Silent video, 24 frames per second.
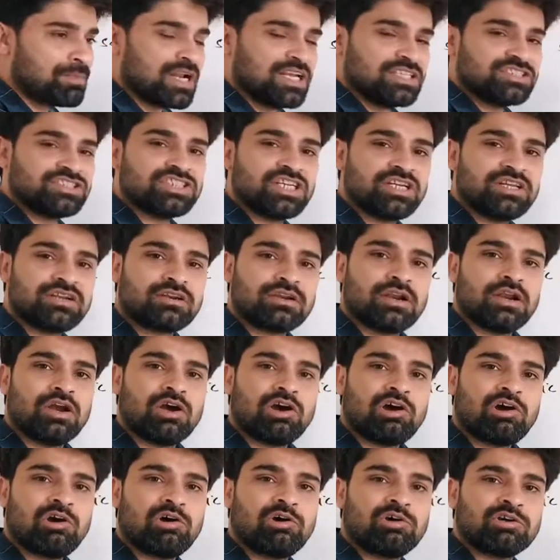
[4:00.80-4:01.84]
pressure
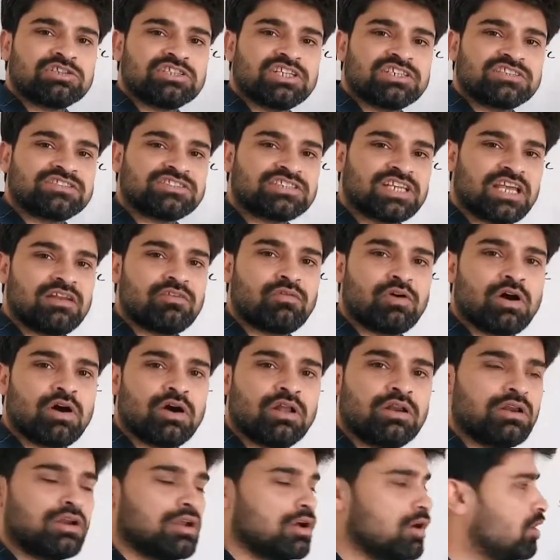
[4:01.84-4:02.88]
on the cell
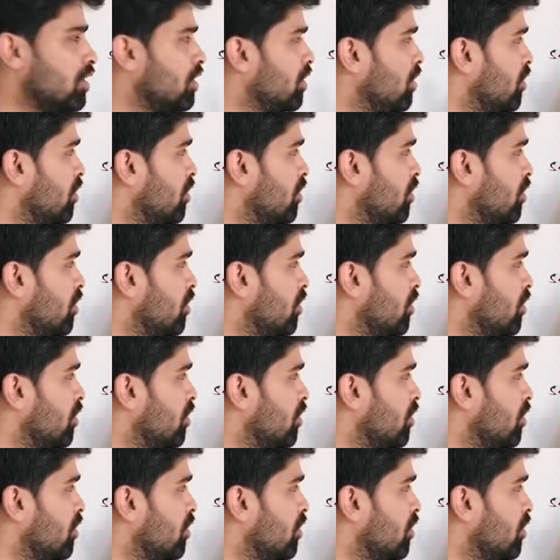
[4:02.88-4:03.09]
wall